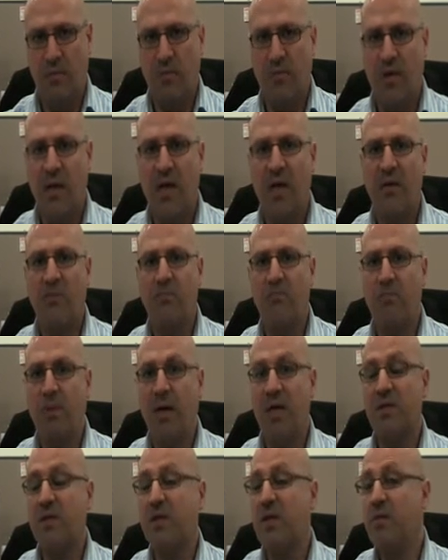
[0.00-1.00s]
we are
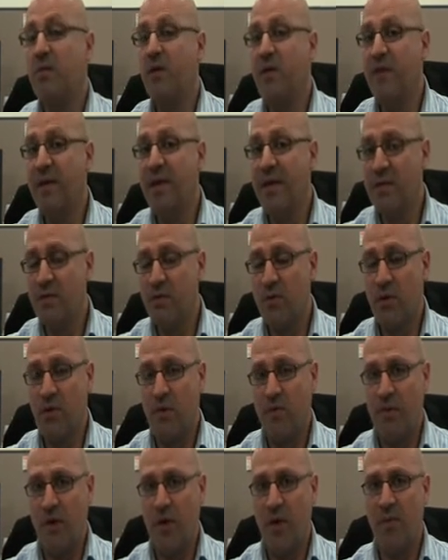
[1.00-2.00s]
basically moving into an
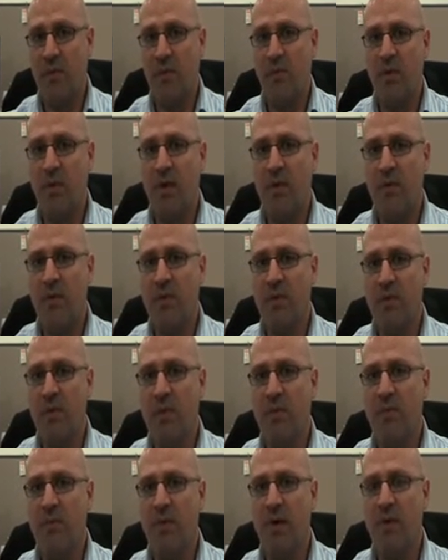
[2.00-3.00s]
environment where we're
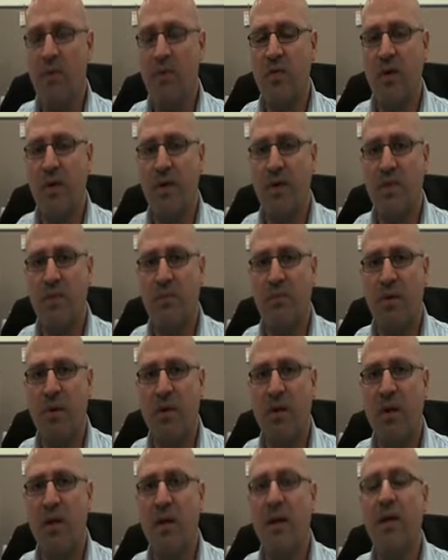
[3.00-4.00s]
seeing both
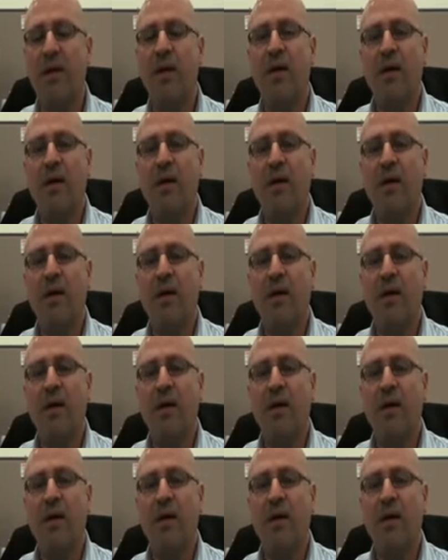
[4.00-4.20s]
supply